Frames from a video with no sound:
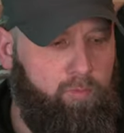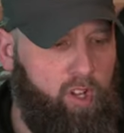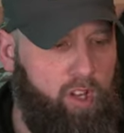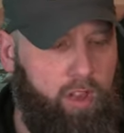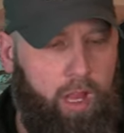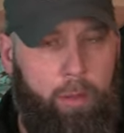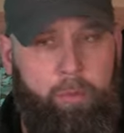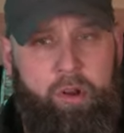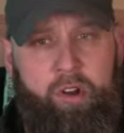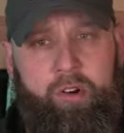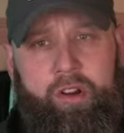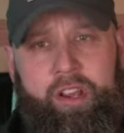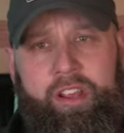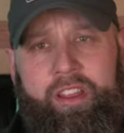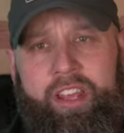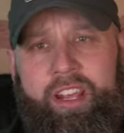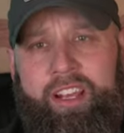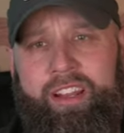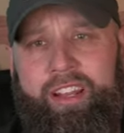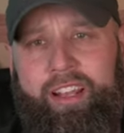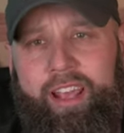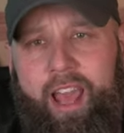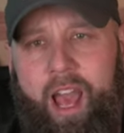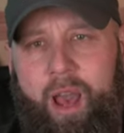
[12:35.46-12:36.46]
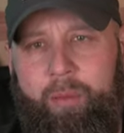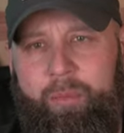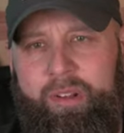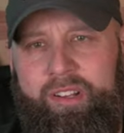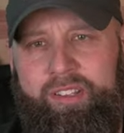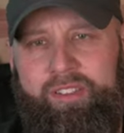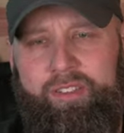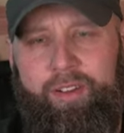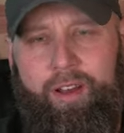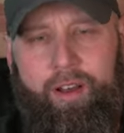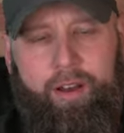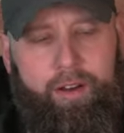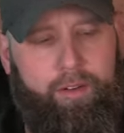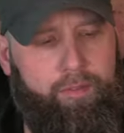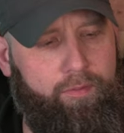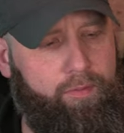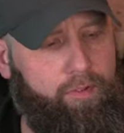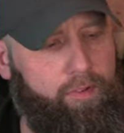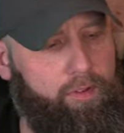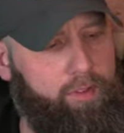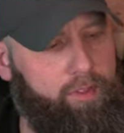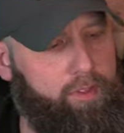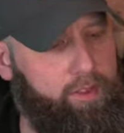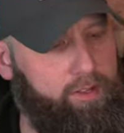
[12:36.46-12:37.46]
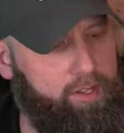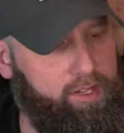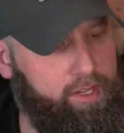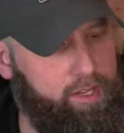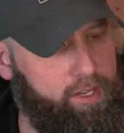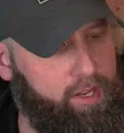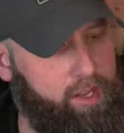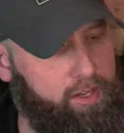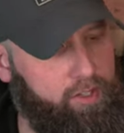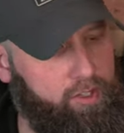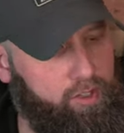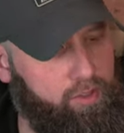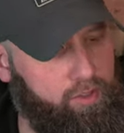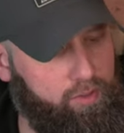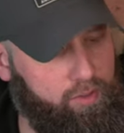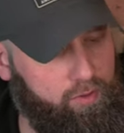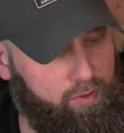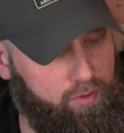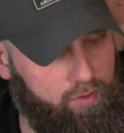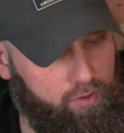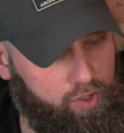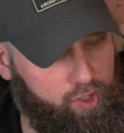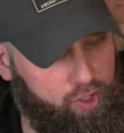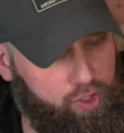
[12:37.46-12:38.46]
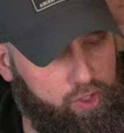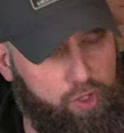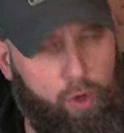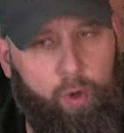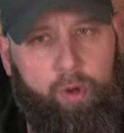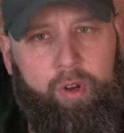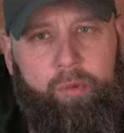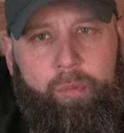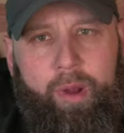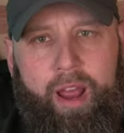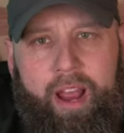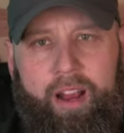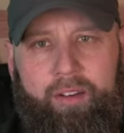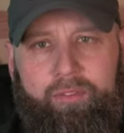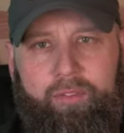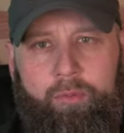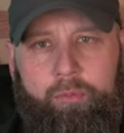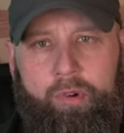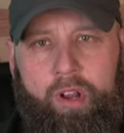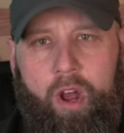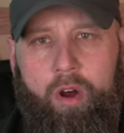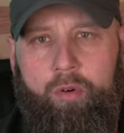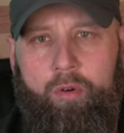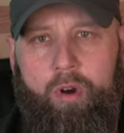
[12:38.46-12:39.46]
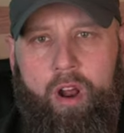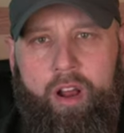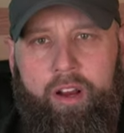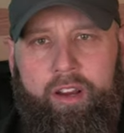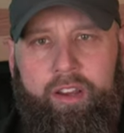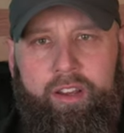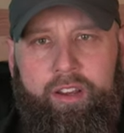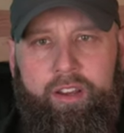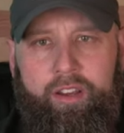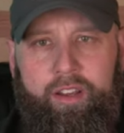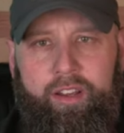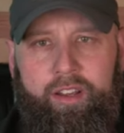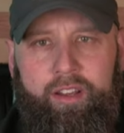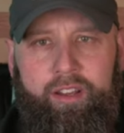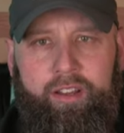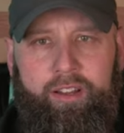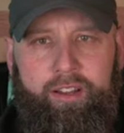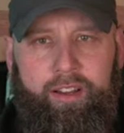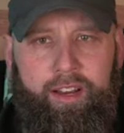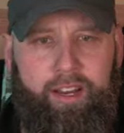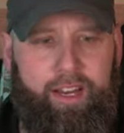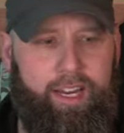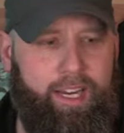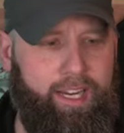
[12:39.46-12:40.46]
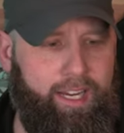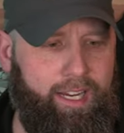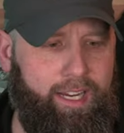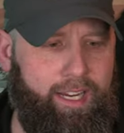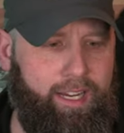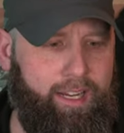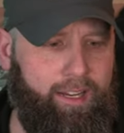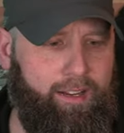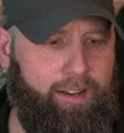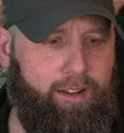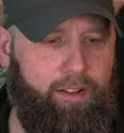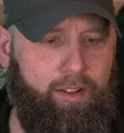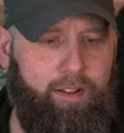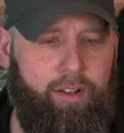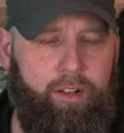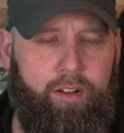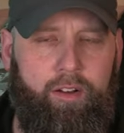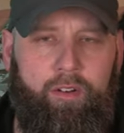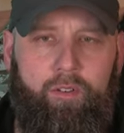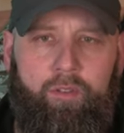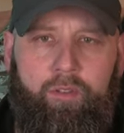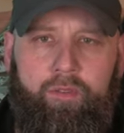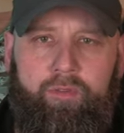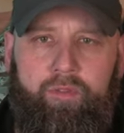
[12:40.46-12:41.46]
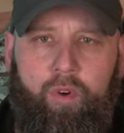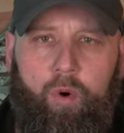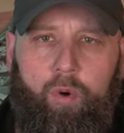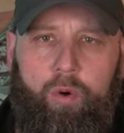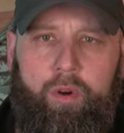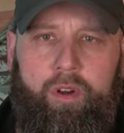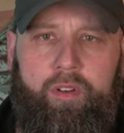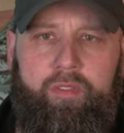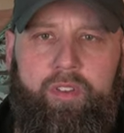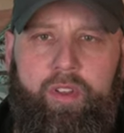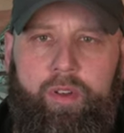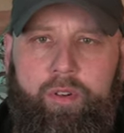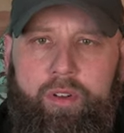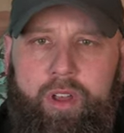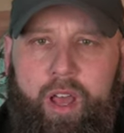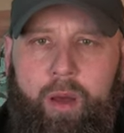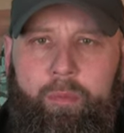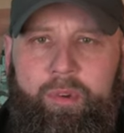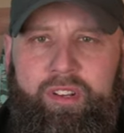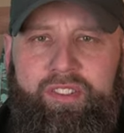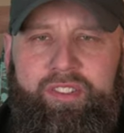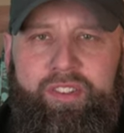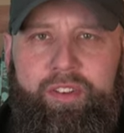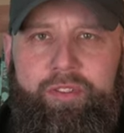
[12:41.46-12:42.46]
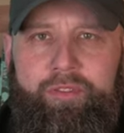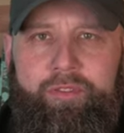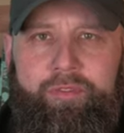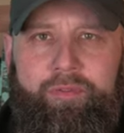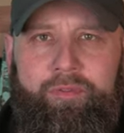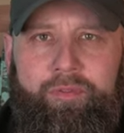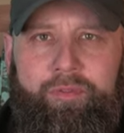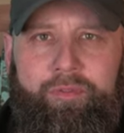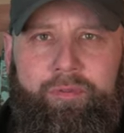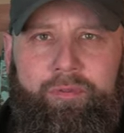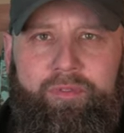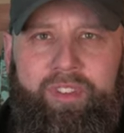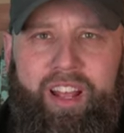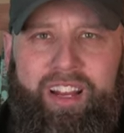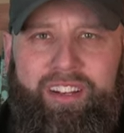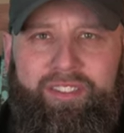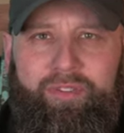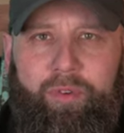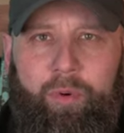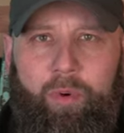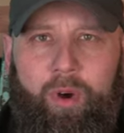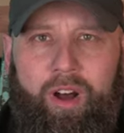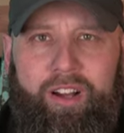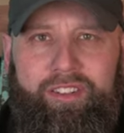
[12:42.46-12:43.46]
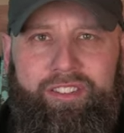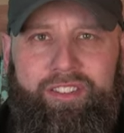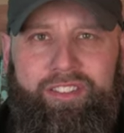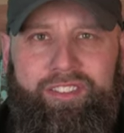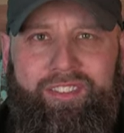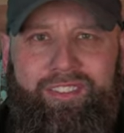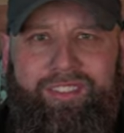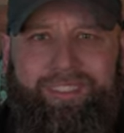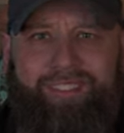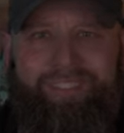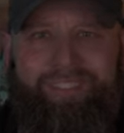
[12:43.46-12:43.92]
let me know what you think in the comments of the shoulder bag from GORUCK, and full review coming soon. Thanks for watching.